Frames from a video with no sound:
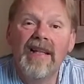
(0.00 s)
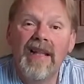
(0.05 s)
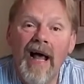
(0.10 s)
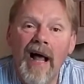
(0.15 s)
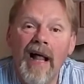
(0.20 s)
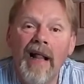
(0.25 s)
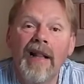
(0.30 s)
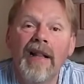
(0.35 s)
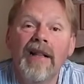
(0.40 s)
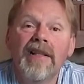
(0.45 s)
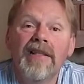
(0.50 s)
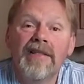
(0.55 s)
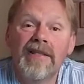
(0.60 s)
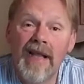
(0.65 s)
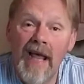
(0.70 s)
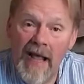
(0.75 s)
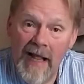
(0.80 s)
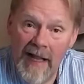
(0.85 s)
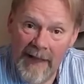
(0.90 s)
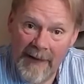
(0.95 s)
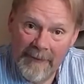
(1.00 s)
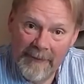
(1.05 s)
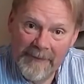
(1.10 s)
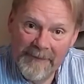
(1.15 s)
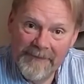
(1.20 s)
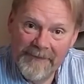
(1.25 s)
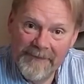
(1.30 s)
Dalzell."